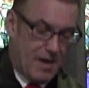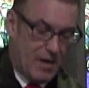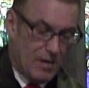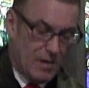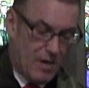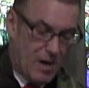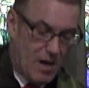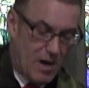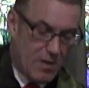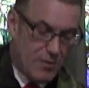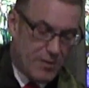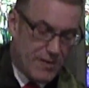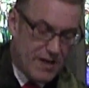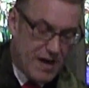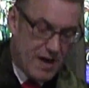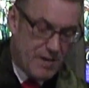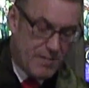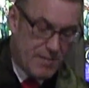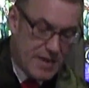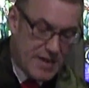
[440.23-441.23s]
Along
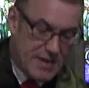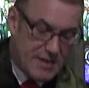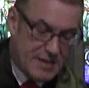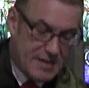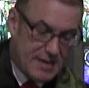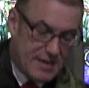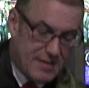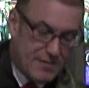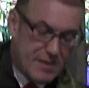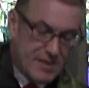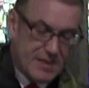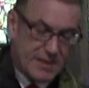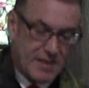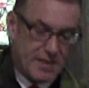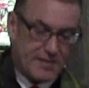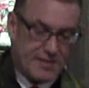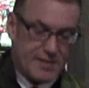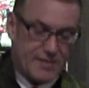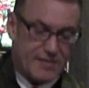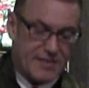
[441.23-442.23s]
with our reason, the
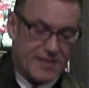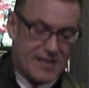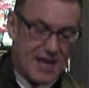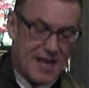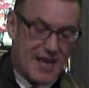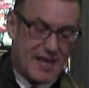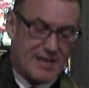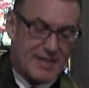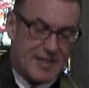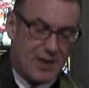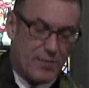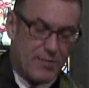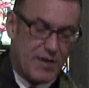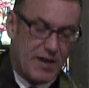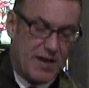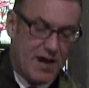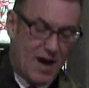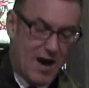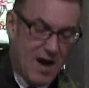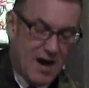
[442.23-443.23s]
results of science
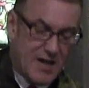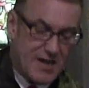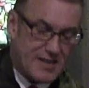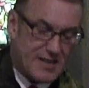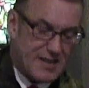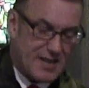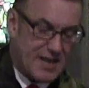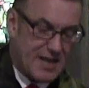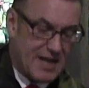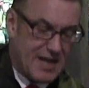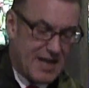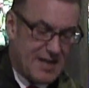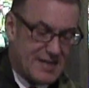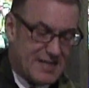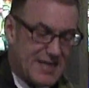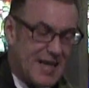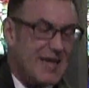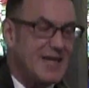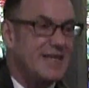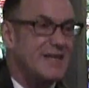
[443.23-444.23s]
help guard us
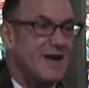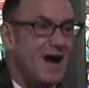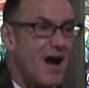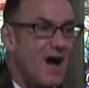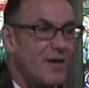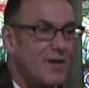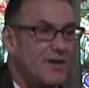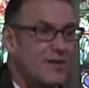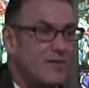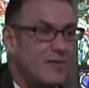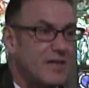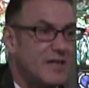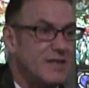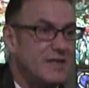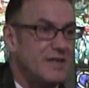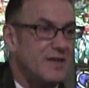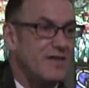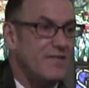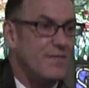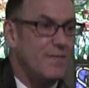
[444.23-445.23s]
against
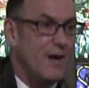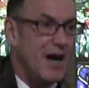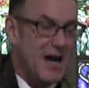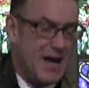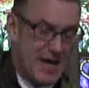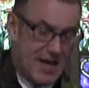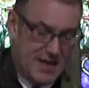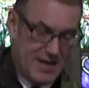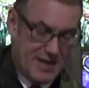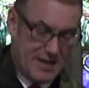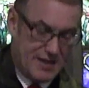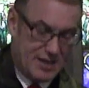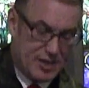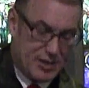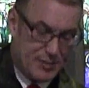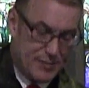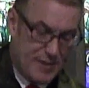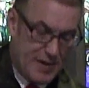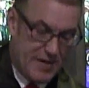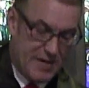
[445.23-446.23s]
idolatries of mind and
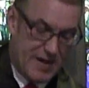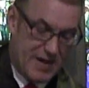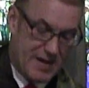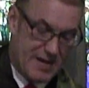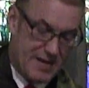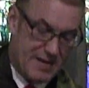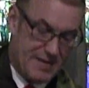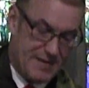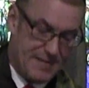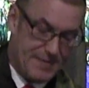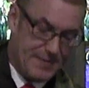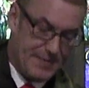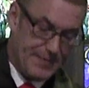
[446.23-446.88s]
spirit.